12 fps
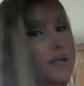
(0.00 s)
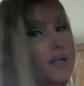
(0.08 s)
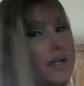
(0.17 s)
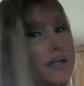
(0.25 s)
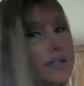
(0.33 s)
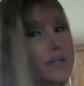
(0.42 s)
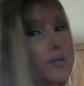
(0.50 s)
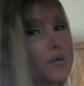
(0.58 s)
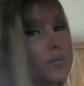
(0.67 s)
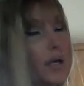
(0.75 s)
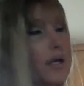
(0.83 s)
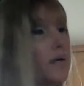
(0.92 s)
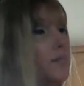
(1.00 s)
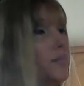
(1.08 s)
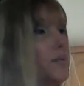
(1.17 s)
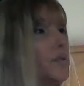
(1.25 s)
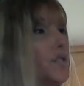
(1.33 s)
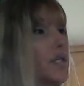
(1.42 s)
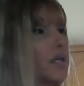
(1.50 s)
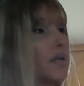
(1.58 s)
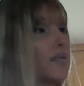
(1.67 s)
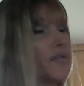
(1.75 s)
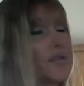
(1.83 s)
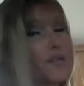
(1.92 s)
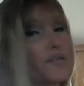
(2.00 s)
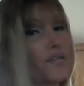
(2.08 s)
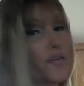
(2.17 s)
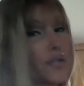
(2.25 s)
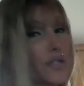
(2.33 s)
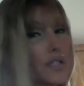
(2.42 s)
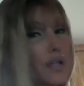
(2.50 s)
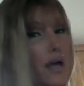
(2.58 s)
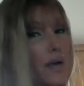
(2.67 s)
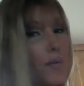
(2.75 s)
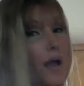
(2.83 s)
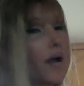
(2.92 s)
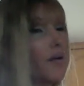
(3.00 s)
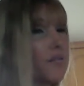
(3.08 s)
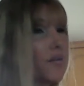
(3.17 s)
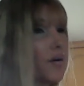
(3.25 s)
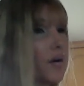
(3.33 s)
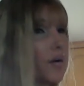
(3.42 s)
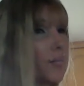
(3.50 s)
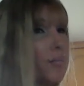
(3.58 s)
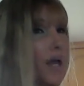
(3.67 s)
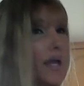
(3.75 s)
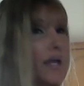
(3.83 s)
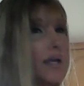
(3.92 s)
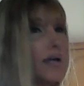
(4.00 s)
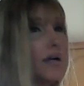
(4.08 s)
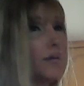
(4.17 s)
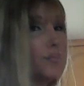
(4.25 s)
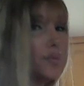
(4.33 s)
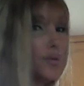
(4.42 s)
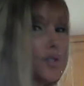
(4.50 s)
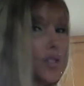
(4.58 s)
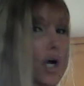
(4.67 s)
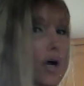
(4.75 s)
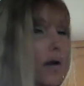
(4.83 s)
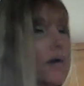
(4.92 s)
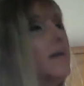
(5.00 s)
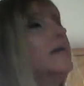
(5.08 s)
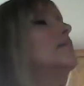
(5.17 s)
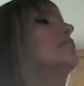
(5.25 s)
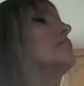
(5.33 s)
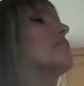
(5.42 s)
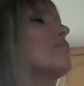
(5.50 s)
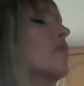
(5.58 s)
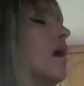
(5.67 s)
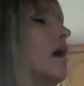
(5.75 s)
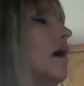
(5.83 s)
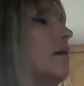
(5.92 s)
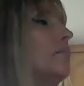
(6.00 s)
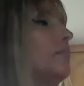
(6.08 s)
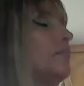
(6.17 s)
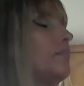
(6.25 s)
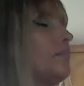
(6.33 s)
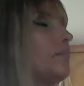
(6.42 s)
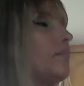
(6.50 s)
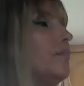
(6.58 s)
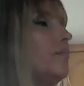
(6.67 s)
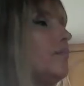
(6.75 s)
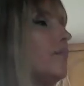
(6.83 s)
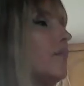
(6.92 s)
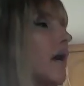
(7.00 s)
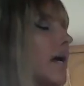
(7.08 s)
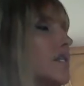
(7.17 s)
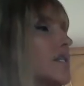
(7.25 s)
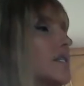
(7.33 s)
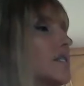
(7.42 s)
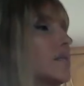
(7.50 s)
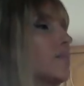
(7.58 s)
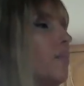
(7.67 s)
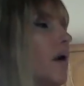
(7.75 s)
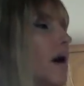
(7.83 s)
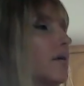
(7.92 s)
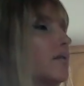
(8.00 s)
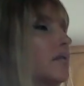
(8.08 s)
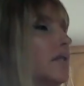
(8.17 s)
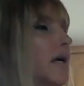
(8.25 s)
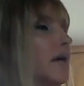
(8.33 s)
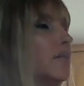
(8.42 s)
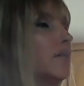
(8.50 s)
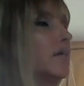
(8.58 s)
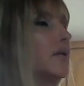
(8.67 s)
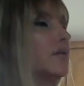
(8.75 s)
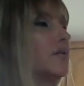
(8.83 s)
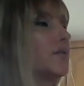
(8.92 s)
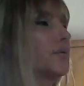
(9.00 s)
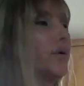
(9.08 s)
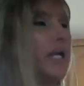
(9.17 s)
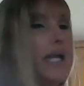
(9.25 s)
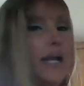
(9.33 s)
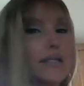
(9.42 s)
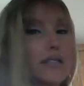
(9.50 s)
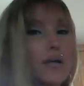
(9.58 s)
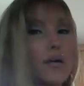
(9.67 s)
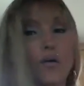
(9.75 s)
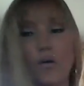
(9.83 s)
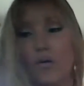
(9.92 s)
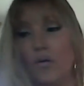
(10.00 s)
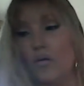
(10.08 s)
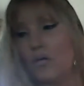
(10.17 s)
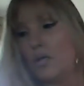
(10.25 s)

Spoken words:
you guys know, my kombucha, for the first time ever making kombucha, I just bottled them 3 days ago.